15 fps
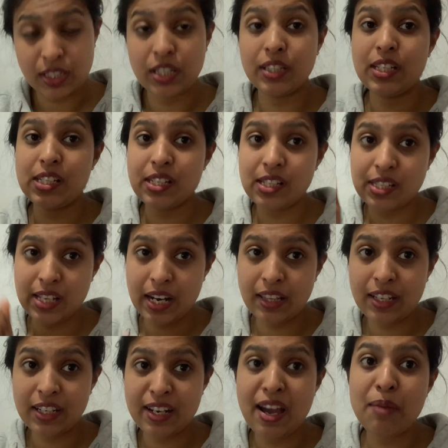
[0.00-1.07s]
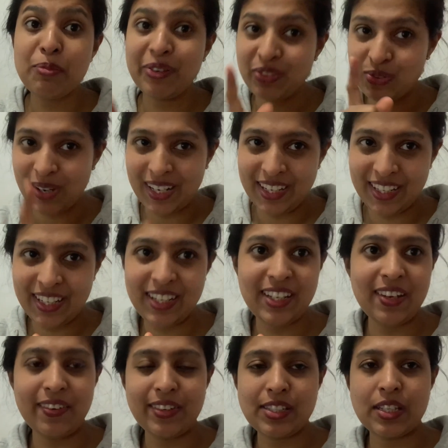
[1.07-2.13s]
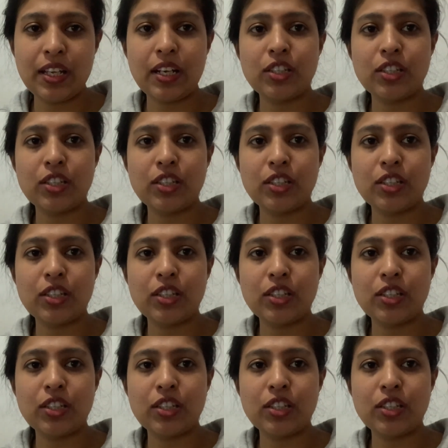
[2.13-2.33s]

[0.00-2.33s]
This is another type of quantitative research.